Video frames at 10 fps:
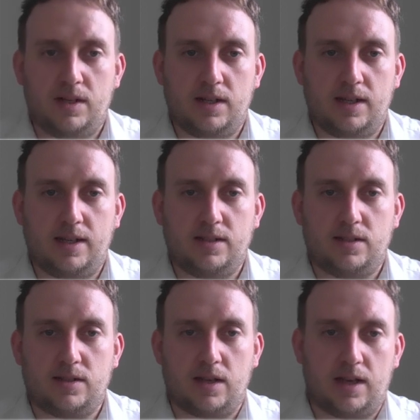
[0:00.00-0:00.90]

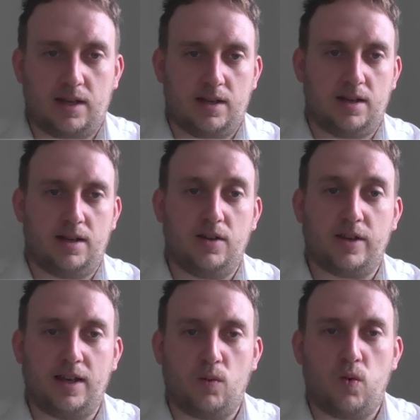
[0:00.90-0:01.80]
is
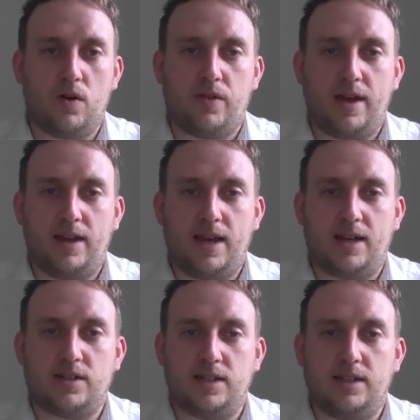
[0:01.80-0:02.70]
looking at what they
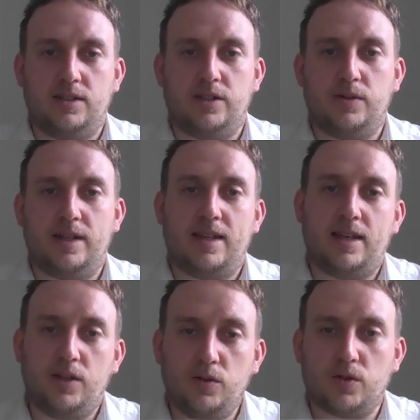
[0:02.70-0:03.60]
actually do in their
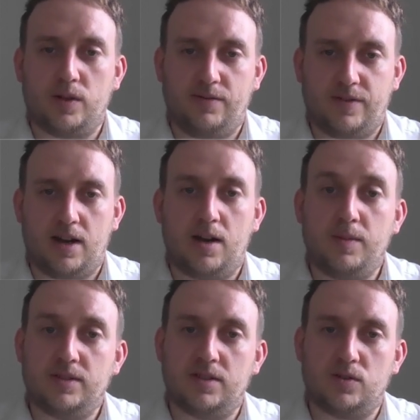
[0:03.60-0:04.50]
usual
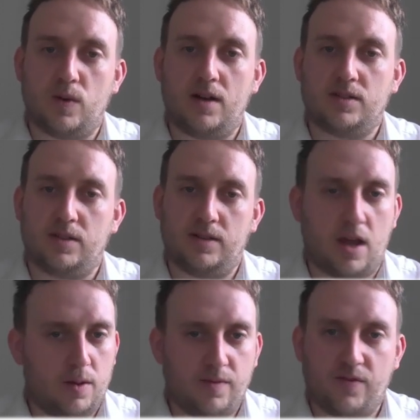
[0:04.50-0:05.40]
environments as well, so in
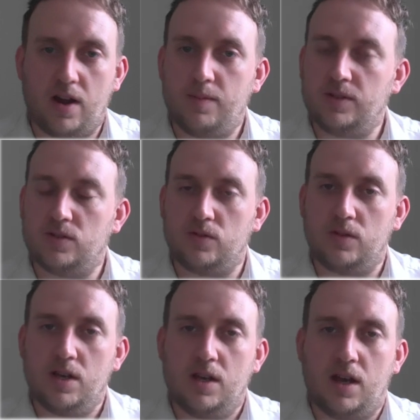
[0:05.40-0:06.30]
home environments or
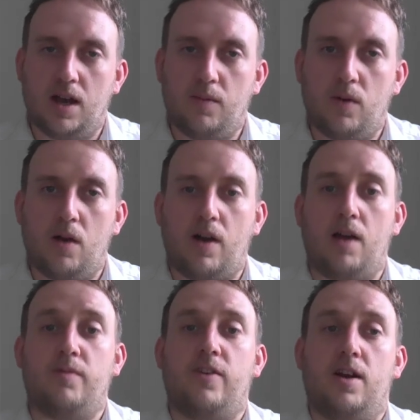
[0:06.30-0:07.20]

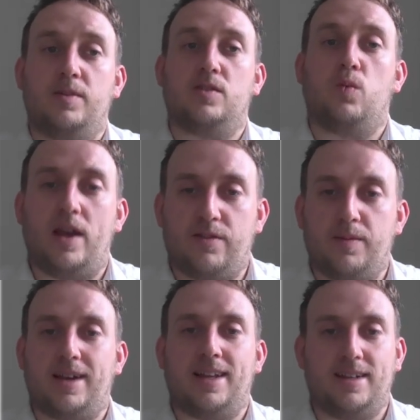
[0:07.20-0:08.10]
environments away from
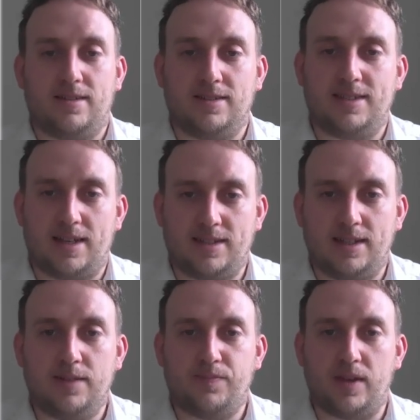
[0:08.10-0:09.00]
a clinical
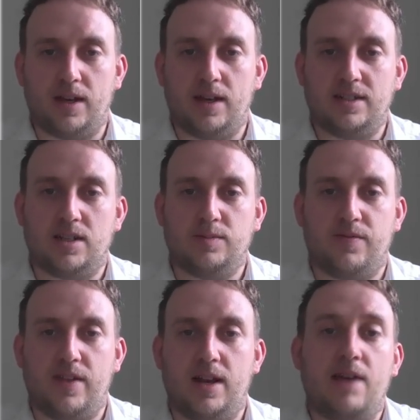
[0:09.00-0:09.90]
setting in terms of
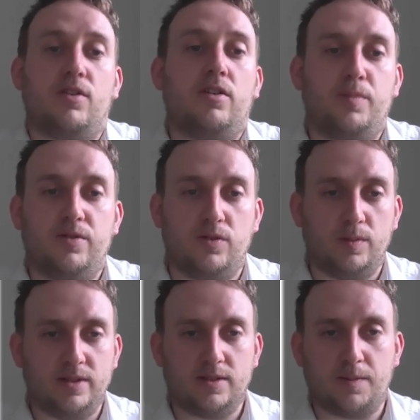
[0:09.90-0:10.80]
their level of
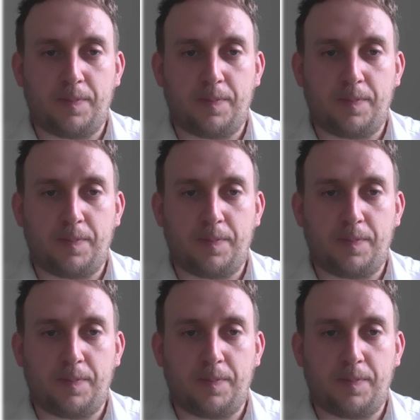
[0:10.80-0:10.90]
performance.